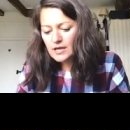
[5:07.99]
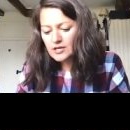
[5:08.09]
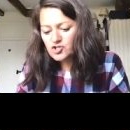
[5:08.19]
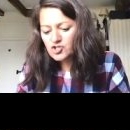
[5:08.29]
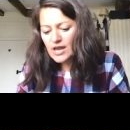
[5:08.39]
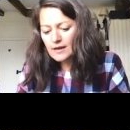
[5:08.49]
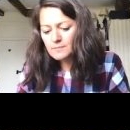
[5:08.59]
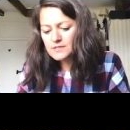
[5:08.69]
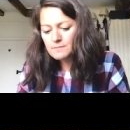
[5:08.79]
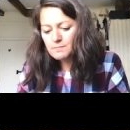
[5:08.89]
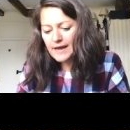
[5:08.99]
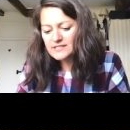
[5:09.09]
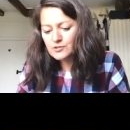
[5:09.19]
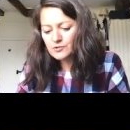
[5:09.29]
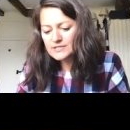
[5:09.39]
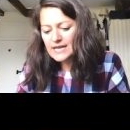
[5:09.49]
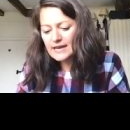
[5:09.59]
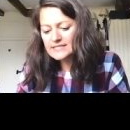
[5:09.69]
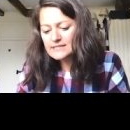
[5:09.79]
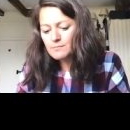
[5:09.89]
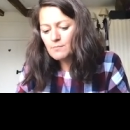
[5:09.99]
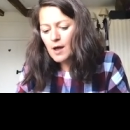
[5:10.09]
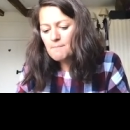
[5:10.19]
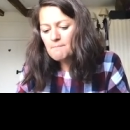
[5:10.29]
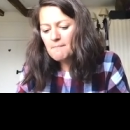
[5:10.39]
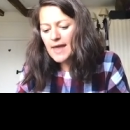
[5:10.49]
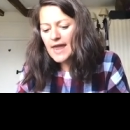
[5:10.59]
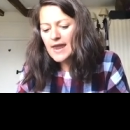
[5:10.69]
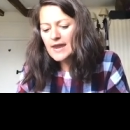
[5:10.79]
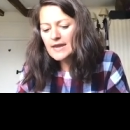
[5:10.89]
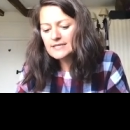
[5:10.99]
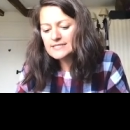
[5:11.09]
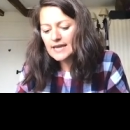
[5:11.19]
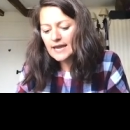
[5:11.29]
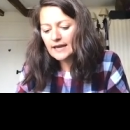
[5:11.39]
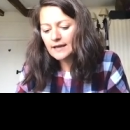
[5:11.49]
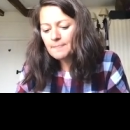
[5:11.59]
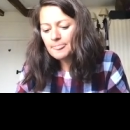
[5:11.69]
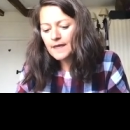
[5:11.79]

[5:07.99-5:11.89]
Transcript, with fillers: shaped petals and some amazing,